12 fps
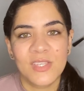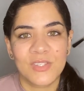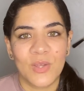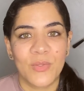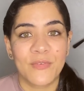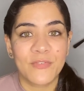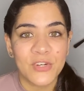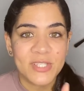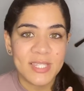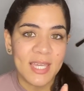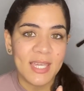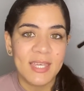So the
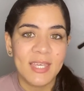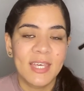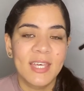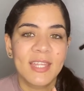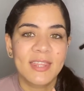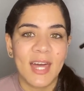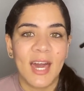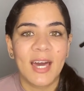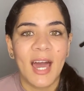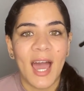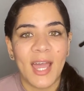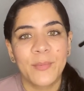first thing
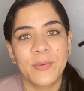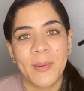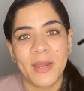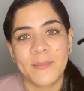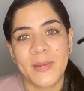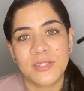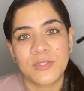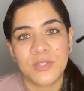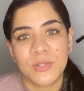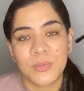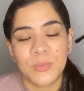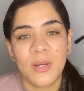that I would recommend to
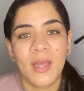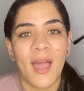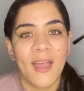do